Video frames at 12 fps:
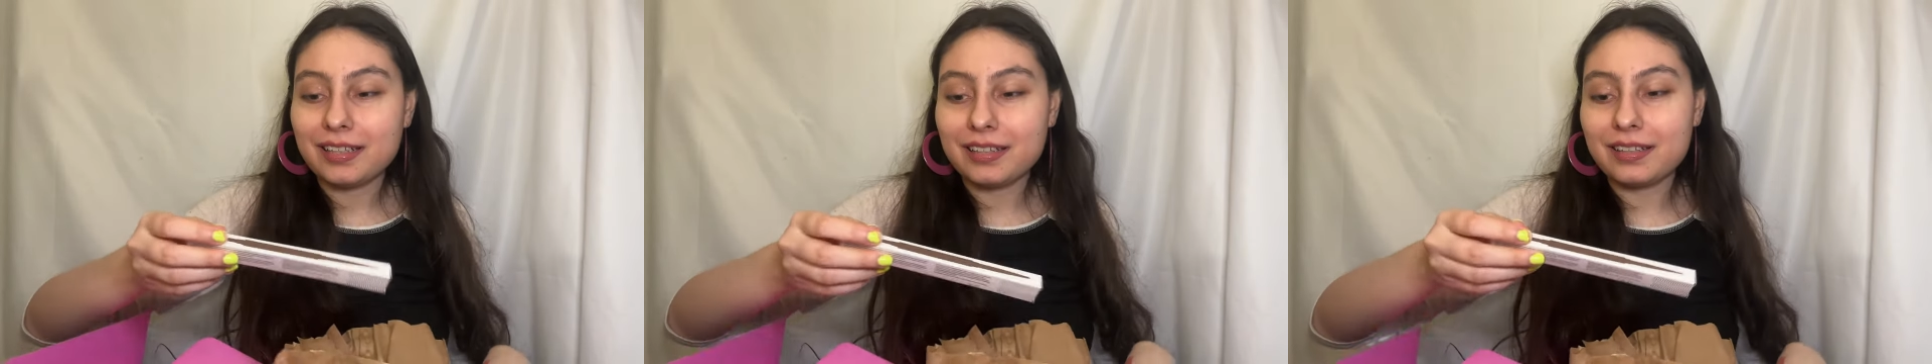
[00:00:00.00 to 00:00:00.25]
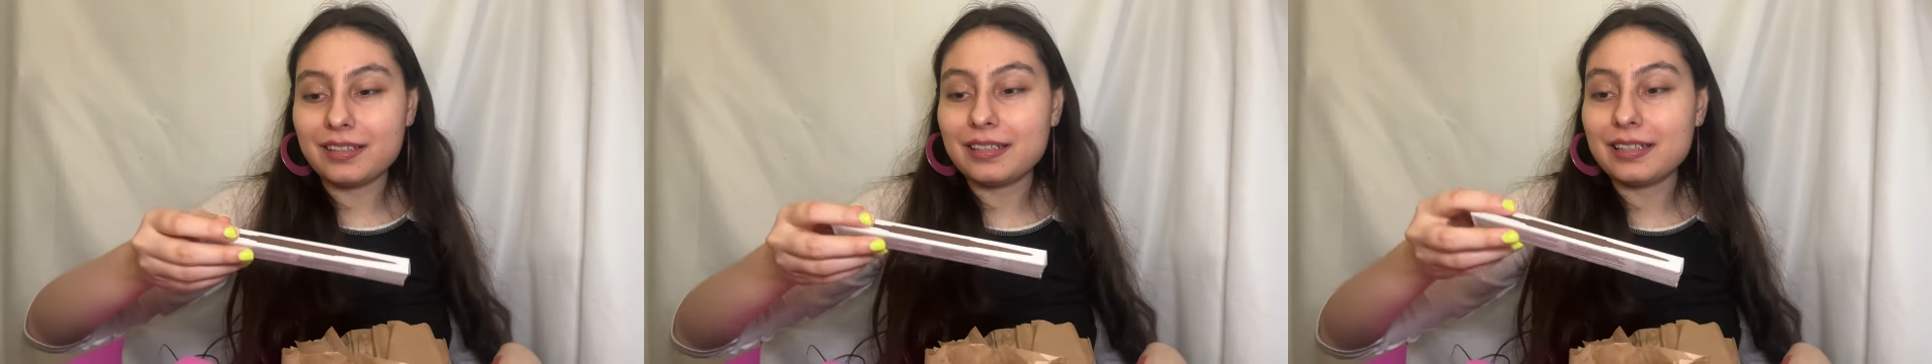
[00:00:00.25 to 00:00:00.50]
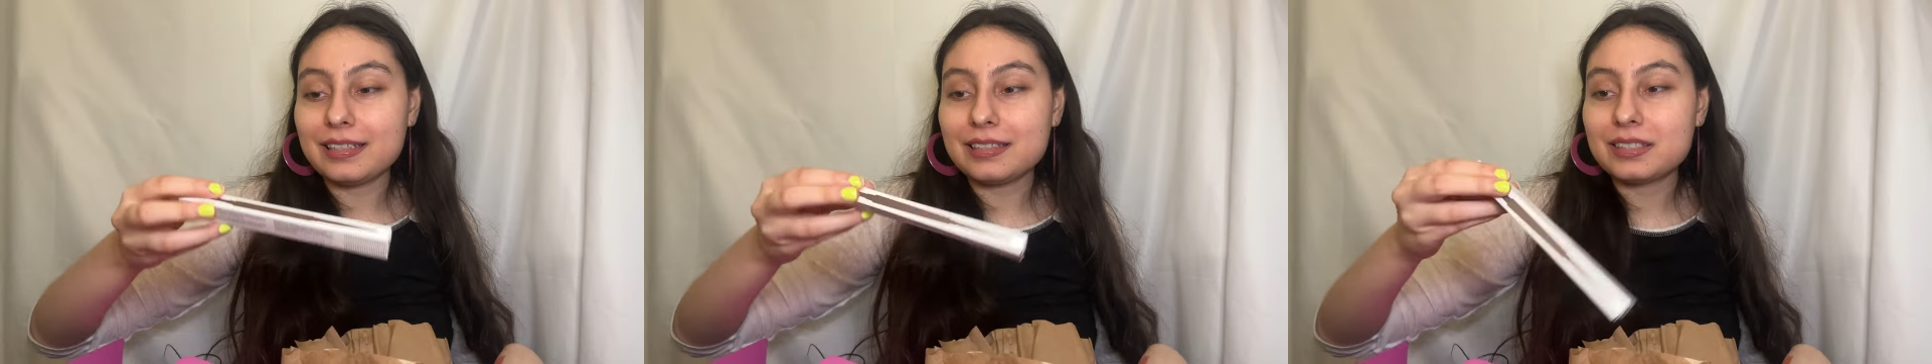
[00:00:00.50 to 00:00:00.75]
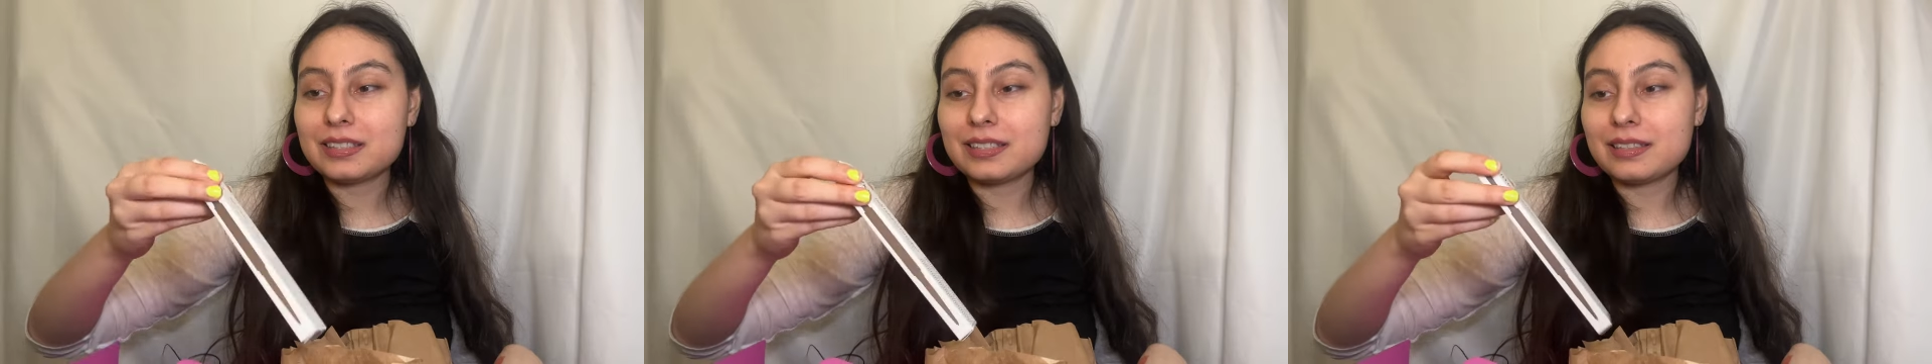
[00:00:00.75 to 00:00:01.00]
the
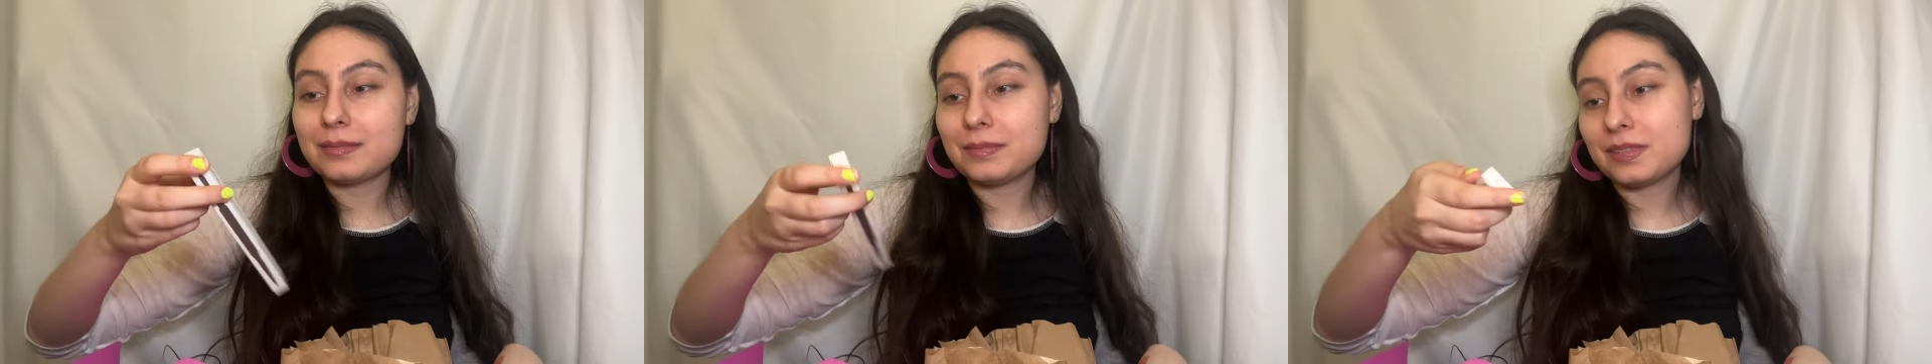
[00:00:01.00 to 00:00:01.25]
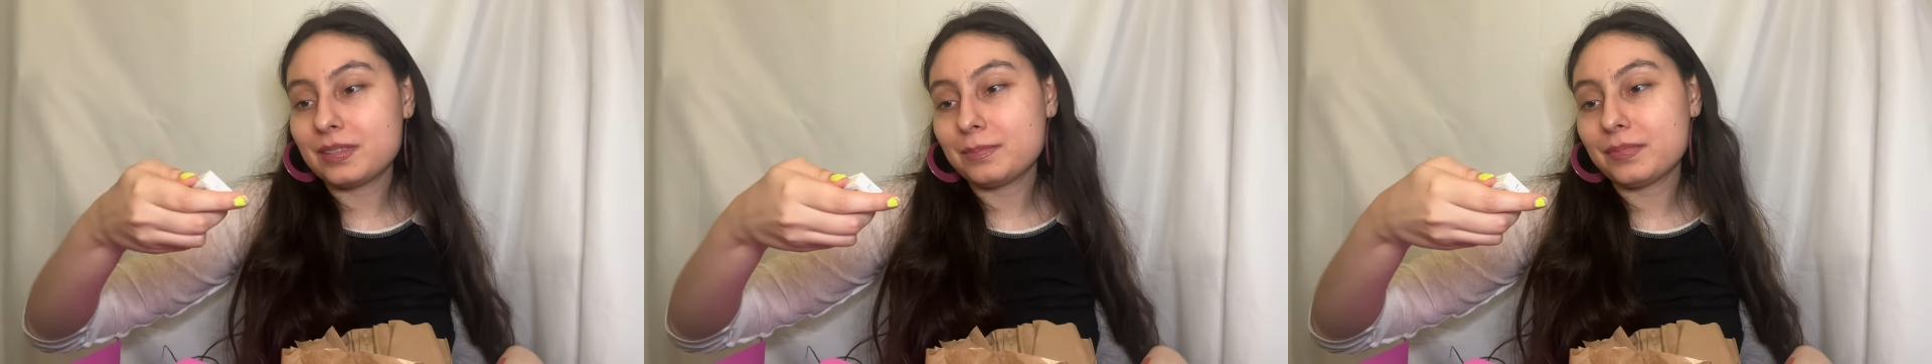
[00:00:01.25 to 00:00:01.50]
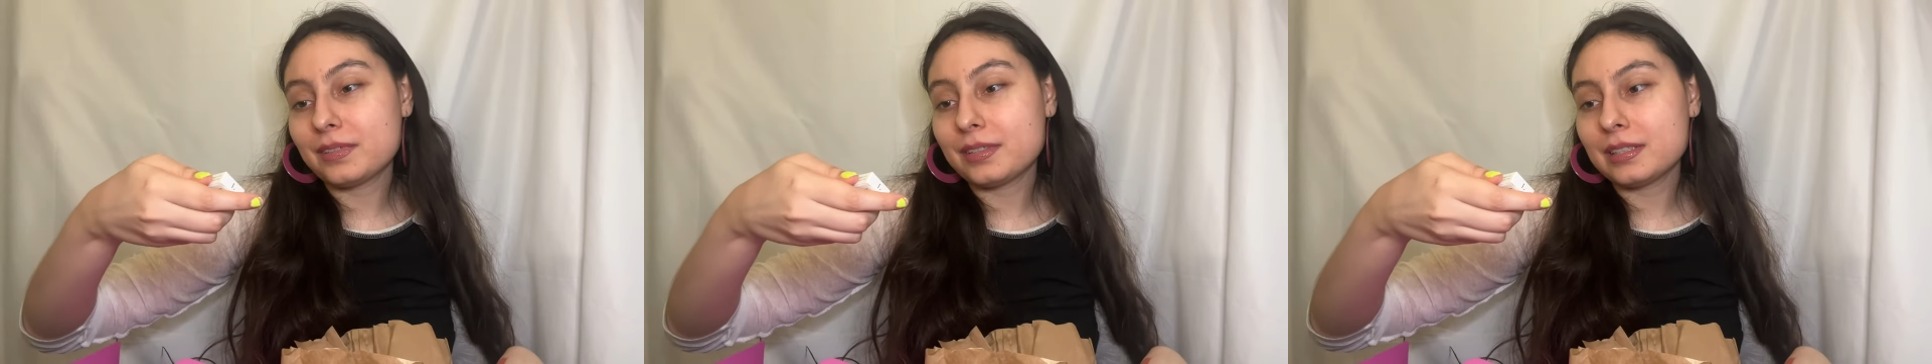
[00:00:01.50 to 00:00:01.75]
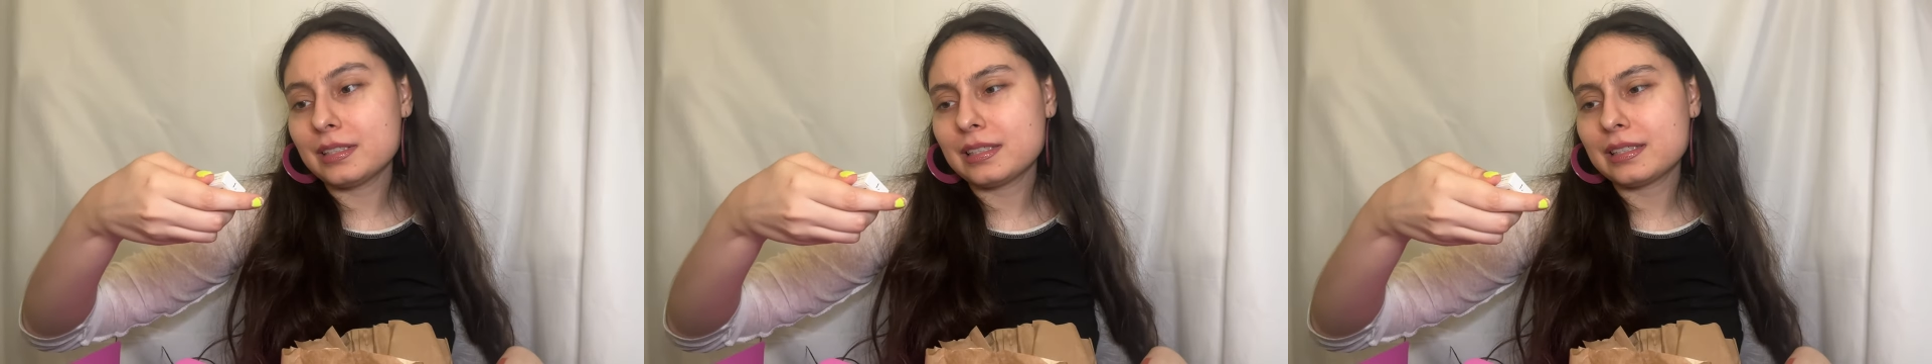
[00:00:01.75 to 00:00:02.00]
next
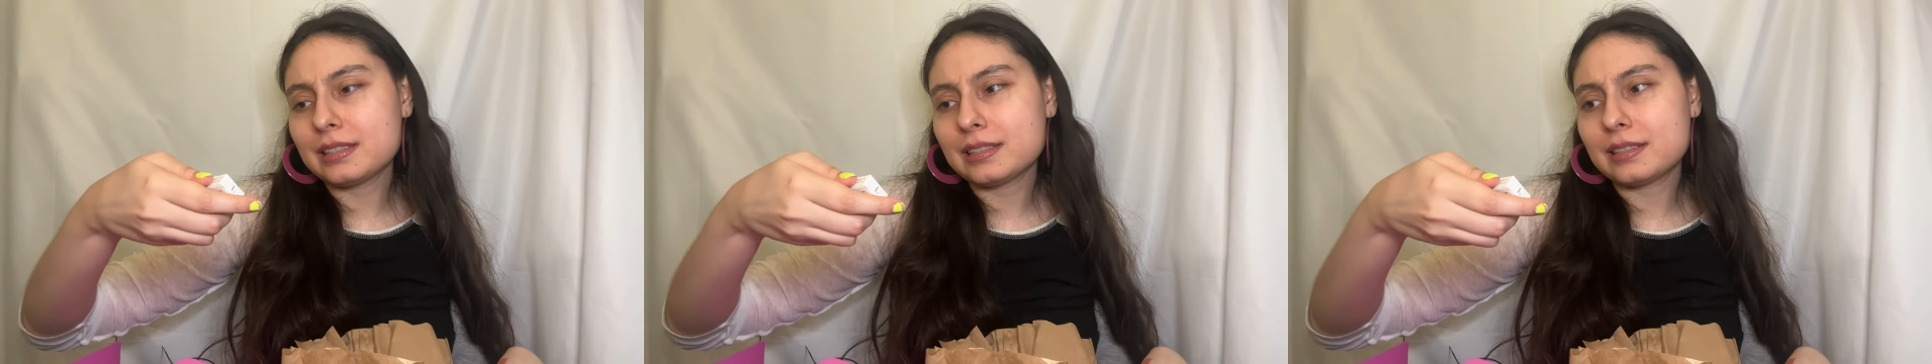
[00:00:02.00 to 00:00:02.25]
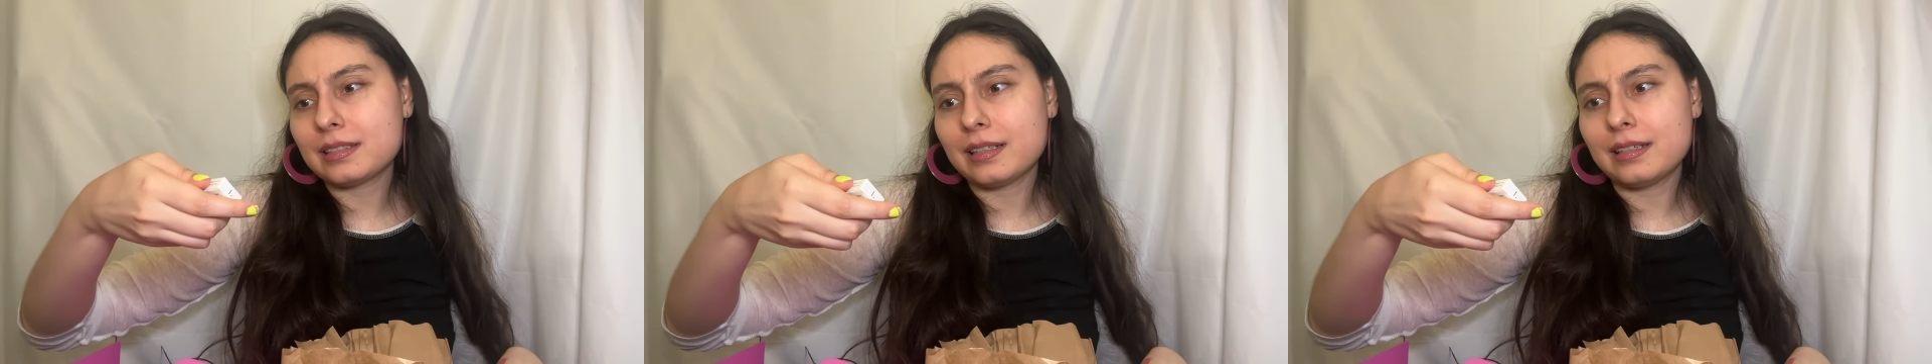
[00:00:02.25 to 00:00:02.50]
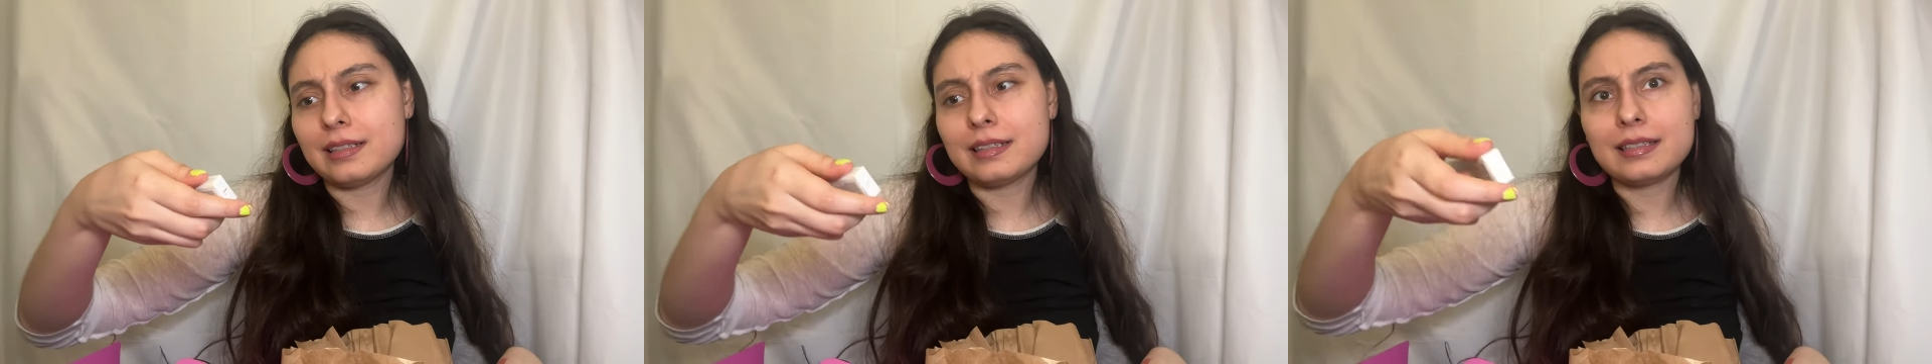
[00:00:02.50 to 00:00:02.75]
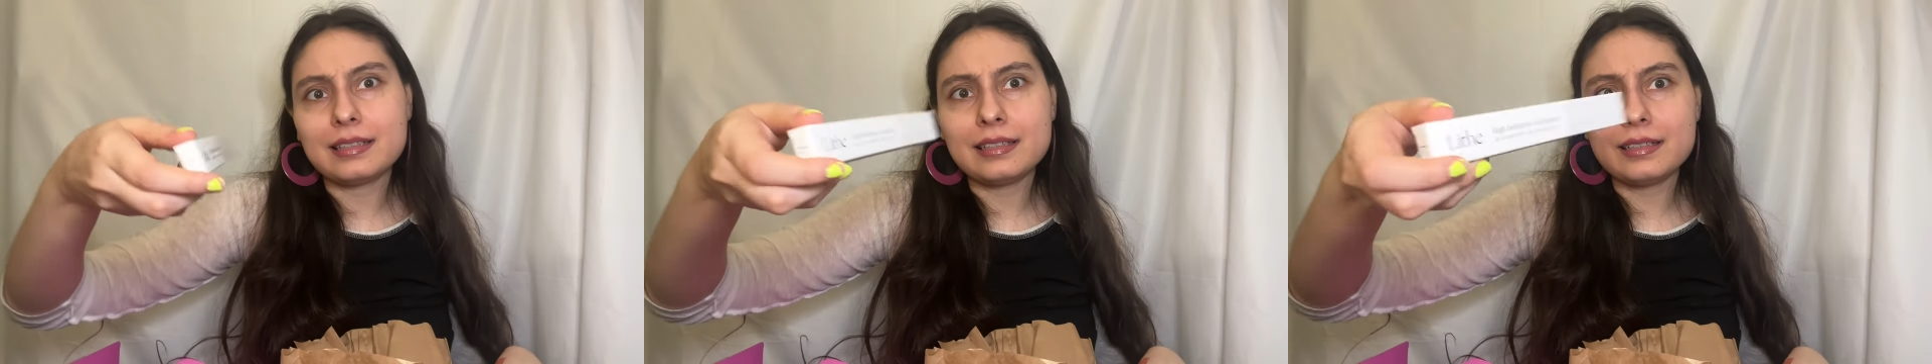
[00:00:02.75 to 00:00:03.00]
product is
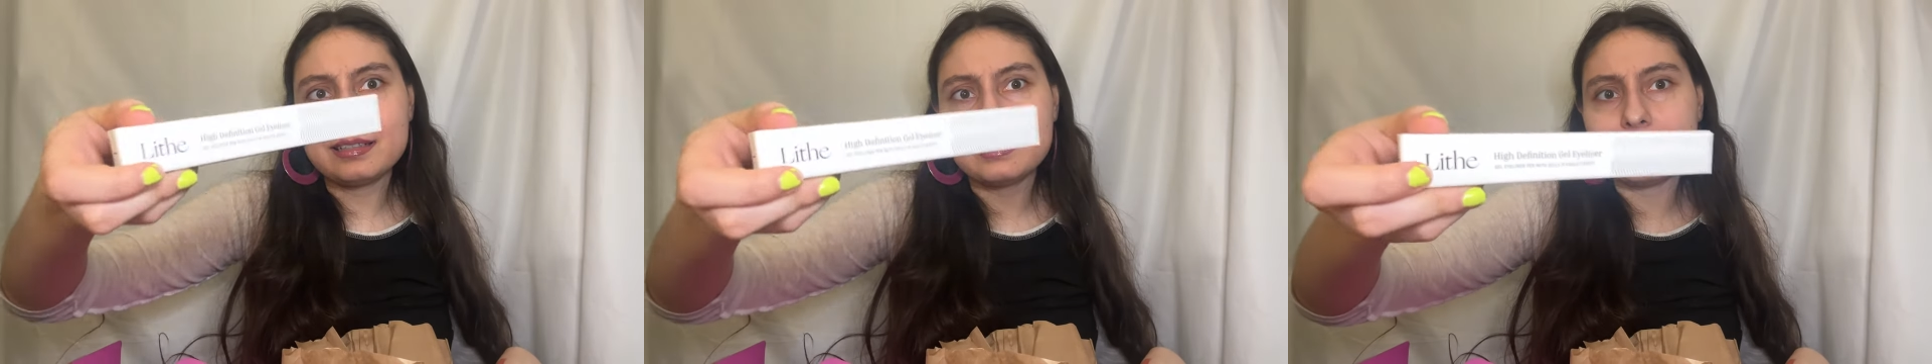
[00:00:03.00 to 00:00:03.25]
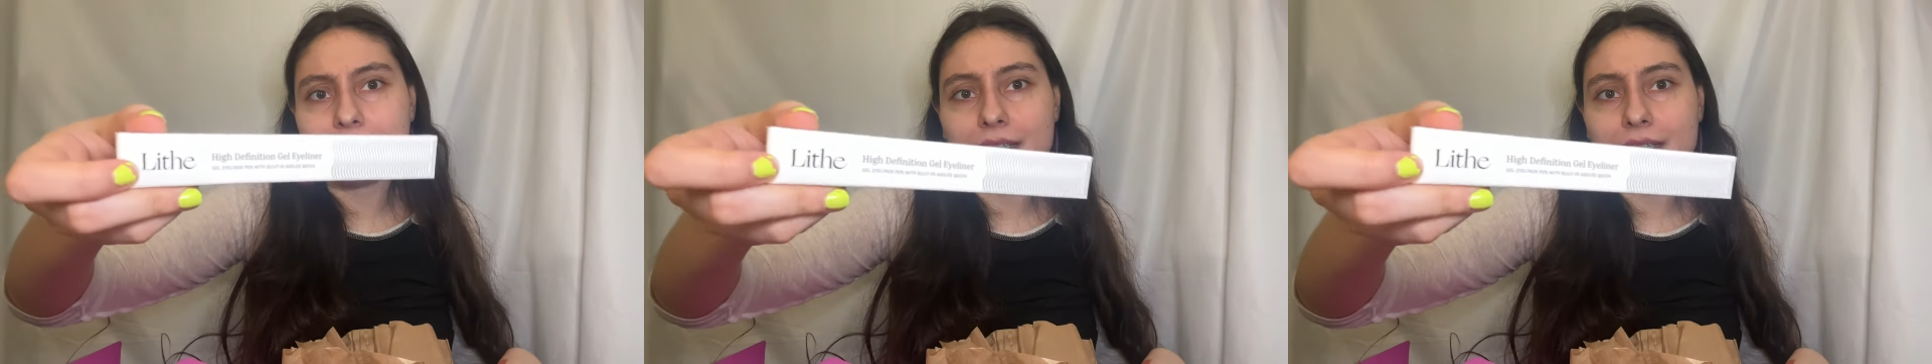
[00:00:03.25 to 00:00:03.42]
Liss.